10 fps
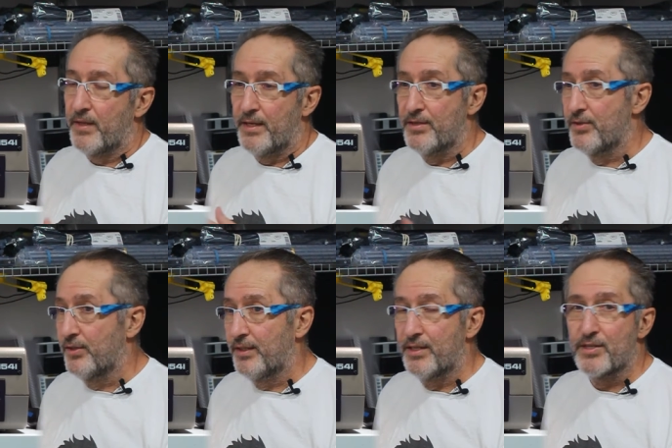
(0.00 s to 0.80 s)

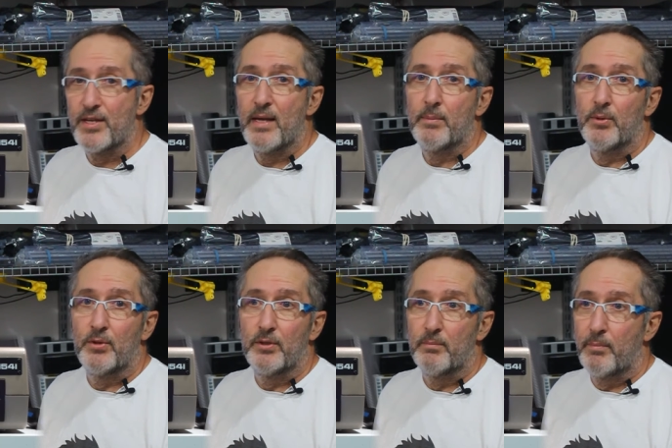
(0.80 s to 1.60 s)
easily
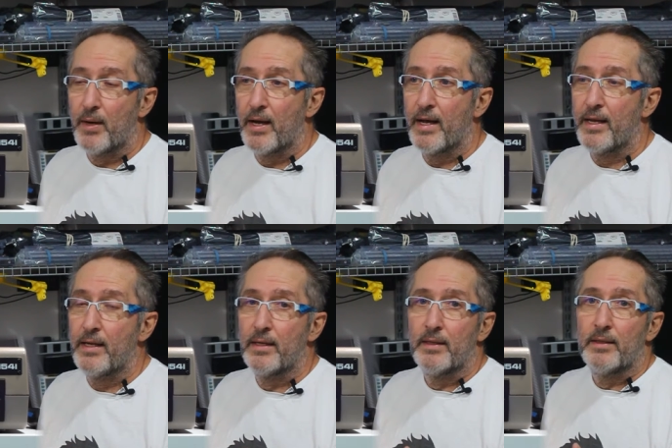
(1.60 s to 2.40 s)
disabled
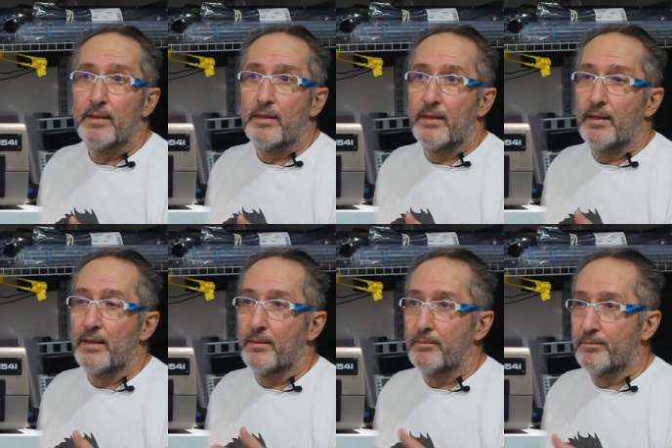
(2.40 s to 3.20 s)
by
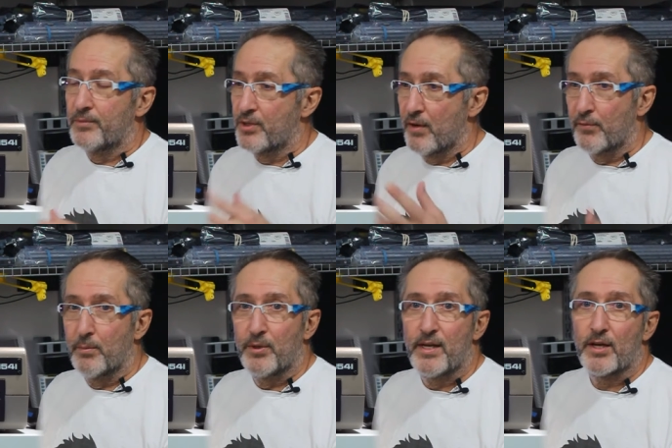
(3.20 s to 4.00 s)
software
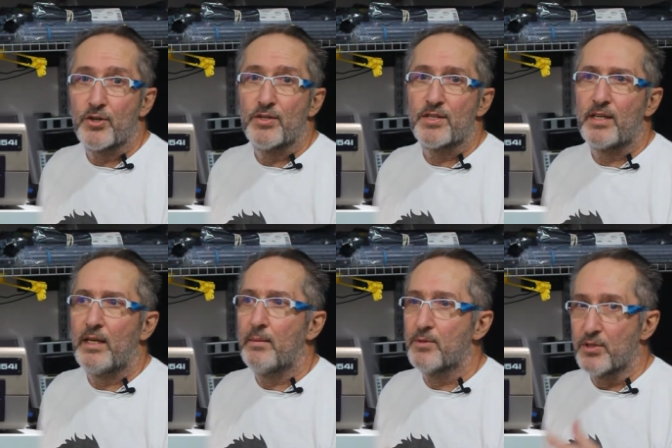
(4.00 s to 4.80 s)
protection
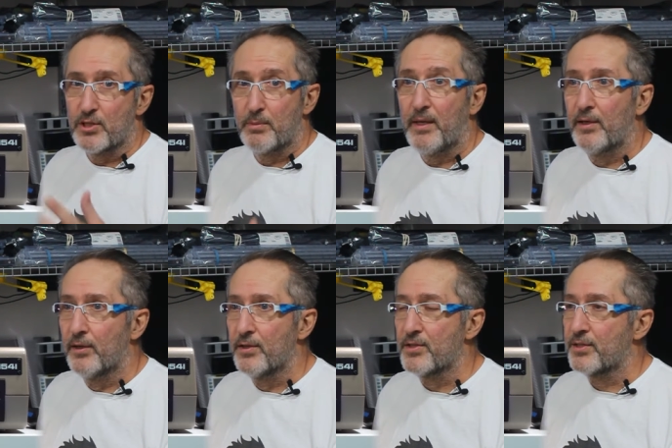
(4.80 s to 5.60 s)
schemes and
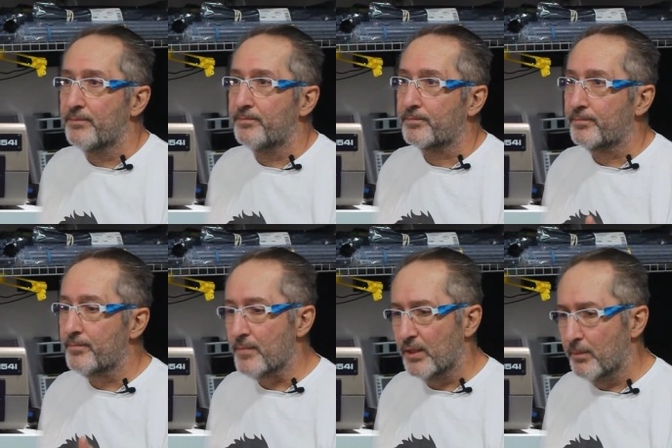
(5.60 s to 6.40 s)
speeders,
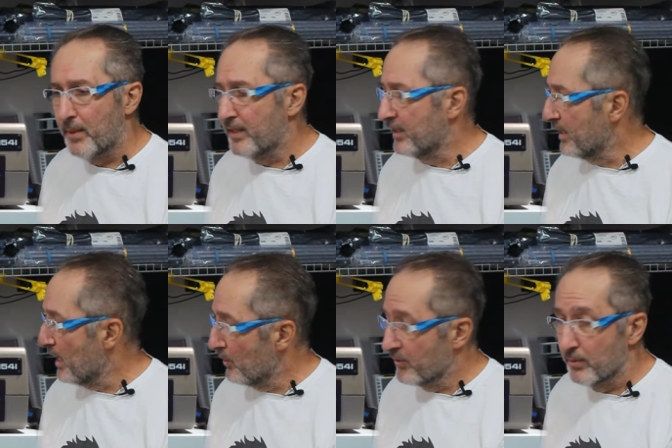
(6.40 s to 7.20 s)
depending
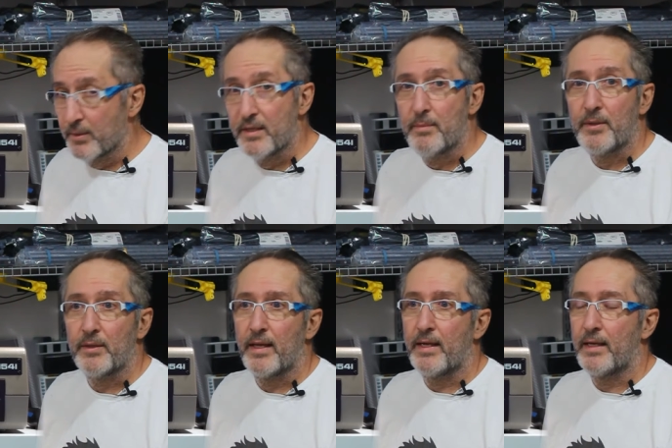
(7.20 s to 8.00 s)
how they're
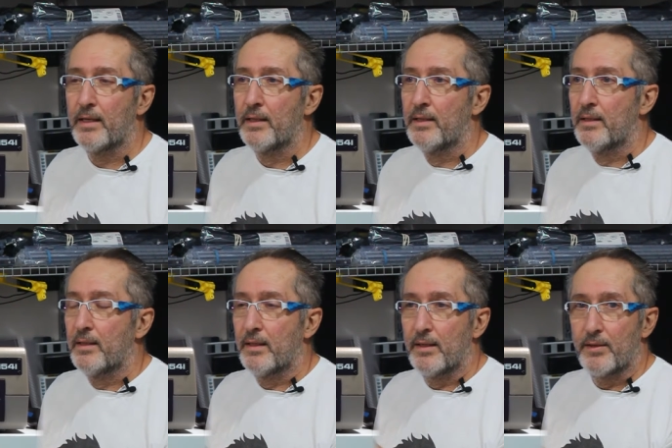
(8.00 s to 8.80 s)
manipulating
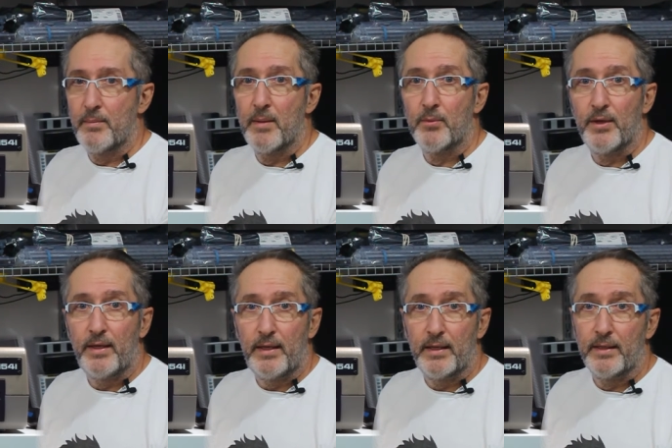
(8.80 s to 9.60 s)
the memory
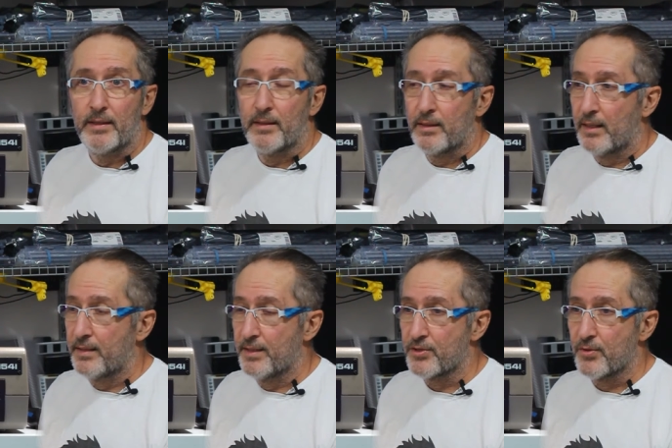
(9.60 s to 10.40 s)
in a
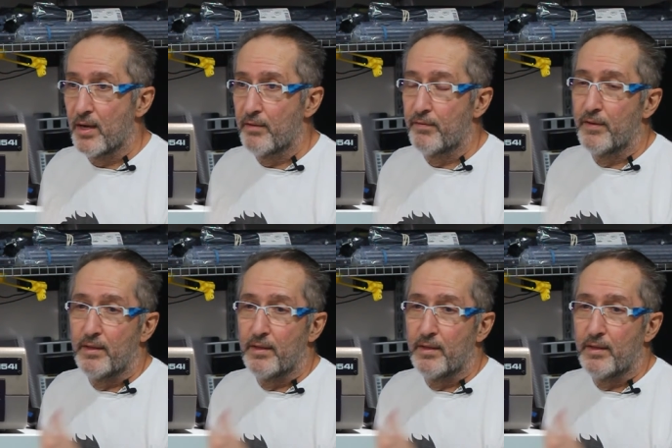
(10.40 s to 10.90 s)
disk drive.